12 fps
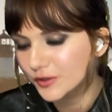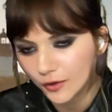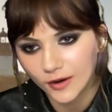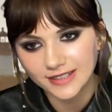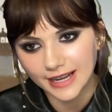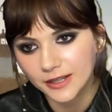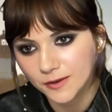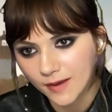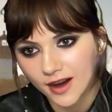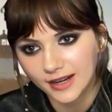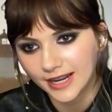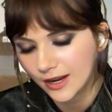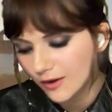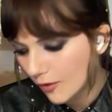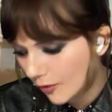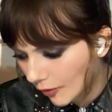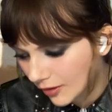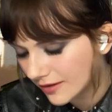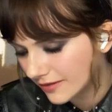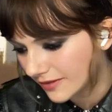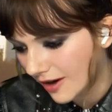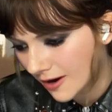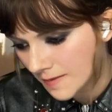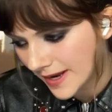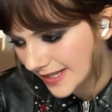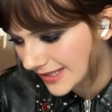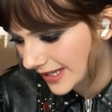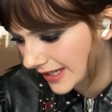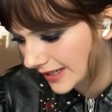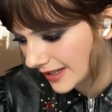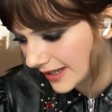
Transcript: Troy, Daniel Marlee, all of our amazing